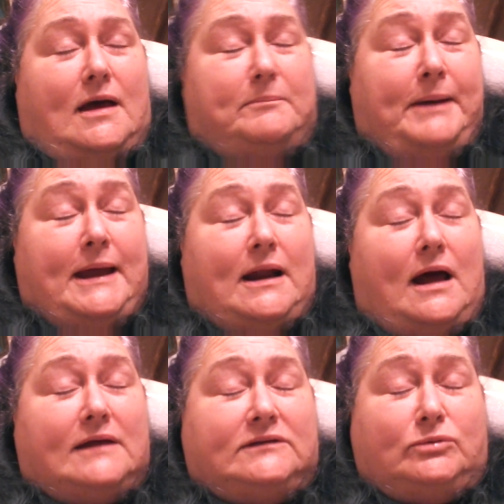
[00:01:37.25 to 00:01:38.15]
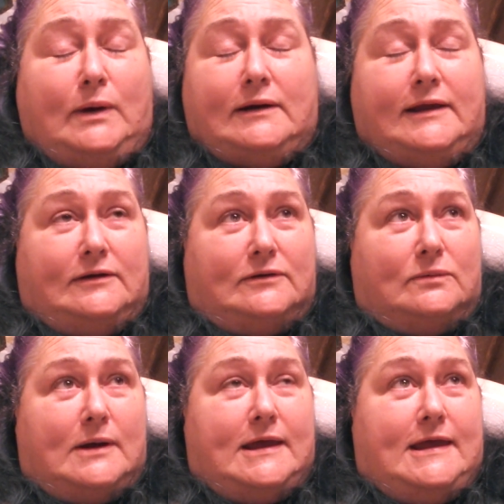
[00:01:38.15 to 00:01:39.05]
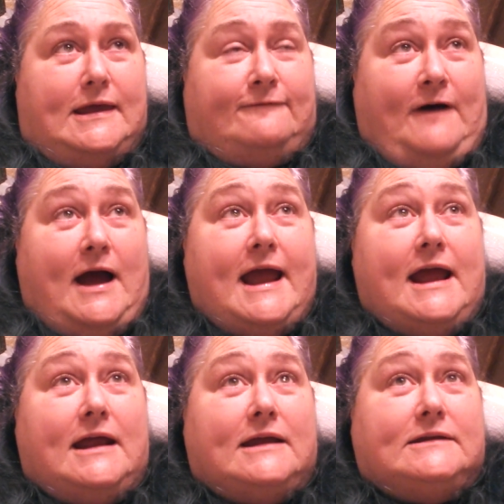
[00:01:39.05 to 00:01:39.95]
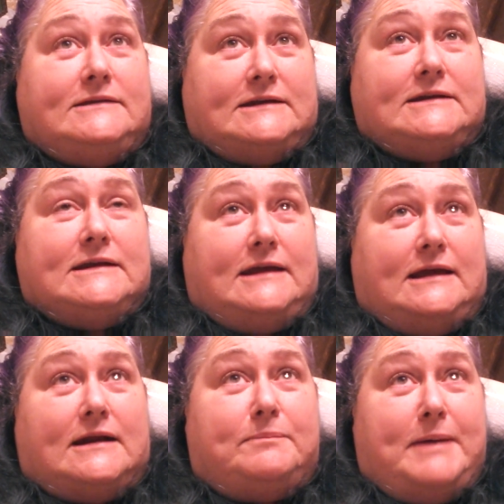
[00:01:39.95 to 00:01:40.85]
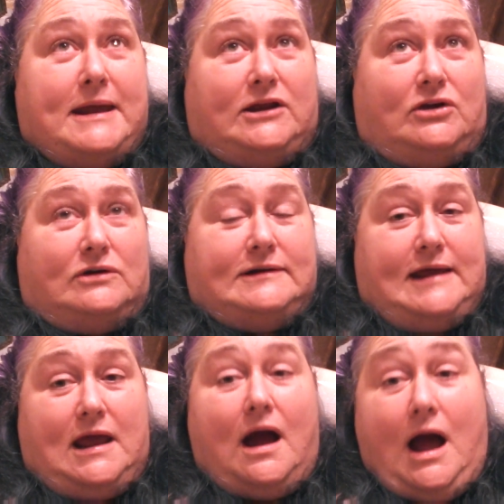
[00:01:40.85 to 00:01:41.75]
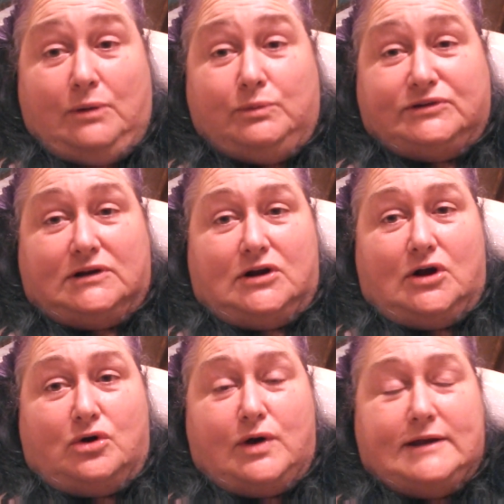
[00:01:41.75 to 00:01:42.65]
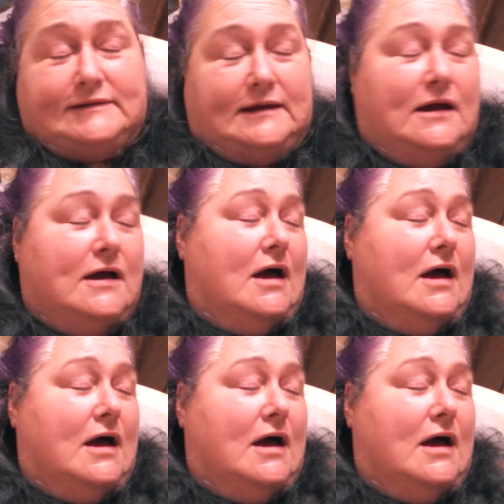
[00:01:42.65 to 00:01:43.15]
But I swear to you, if I didn't get a pedicure today, I was going to go crazy.